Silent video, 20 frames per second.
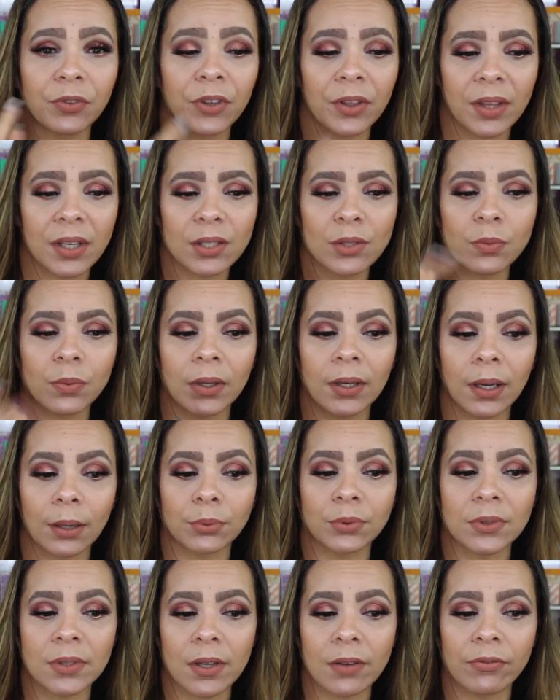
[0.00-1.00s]
For this one,
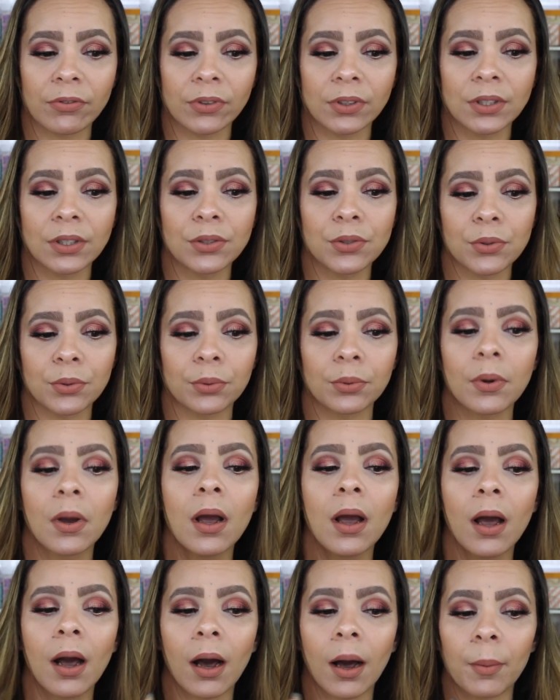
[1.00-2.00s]
I would definitely do
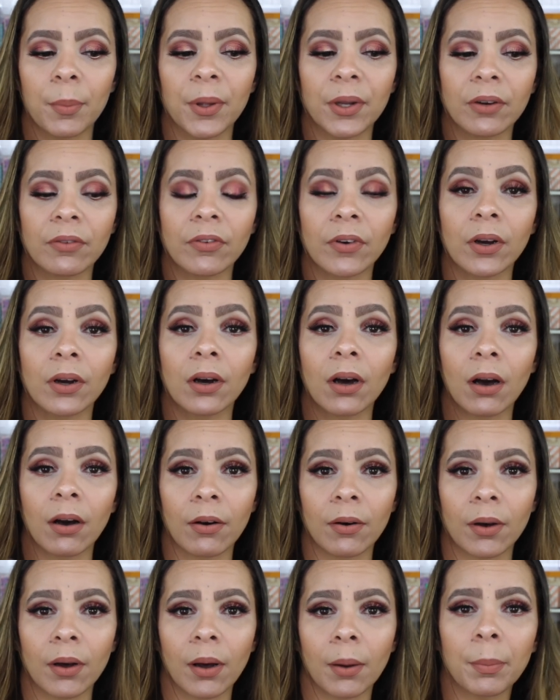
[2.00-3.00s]
a bit of
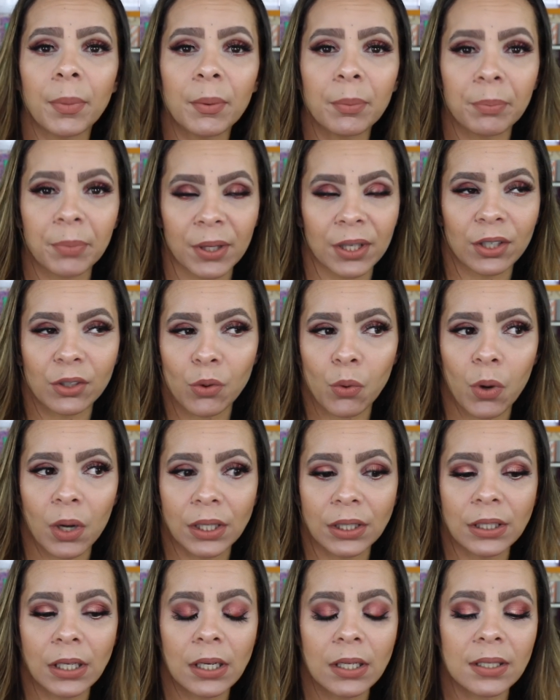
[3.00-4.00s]
a pink
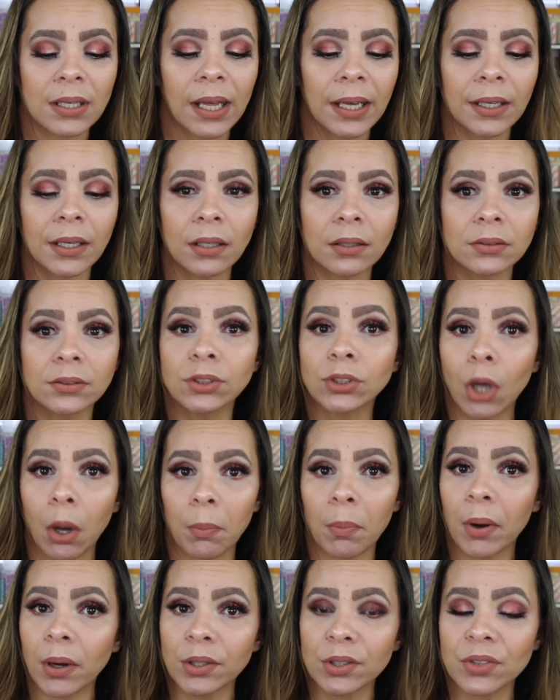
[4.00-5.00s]
one, like
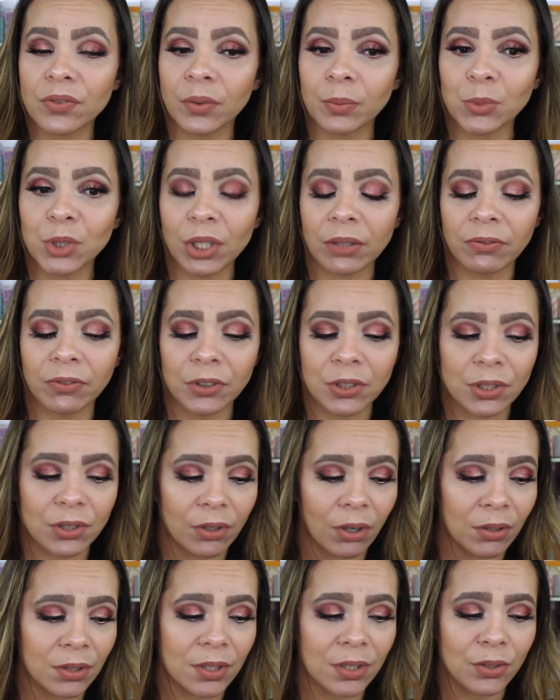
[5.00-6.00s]
Doll Parts from Jeffree
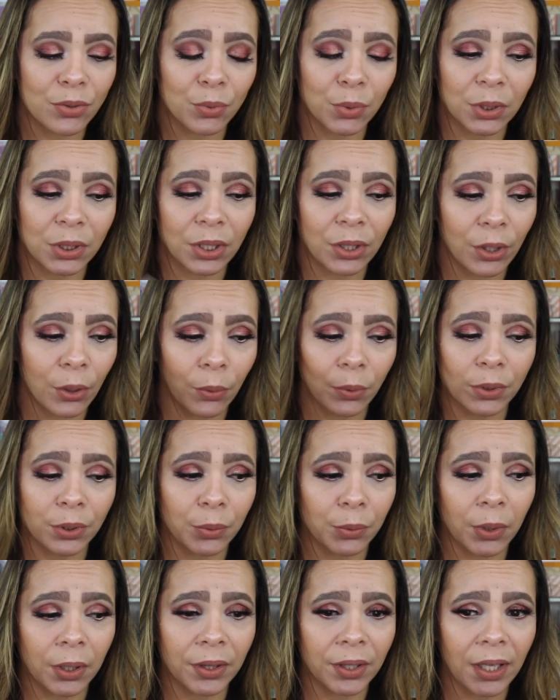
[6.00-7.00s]
Star. It's really the
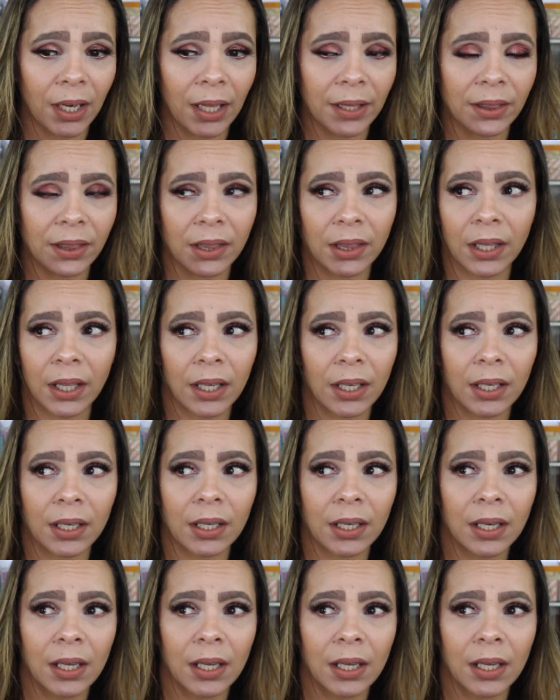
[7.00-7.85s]
only one that I think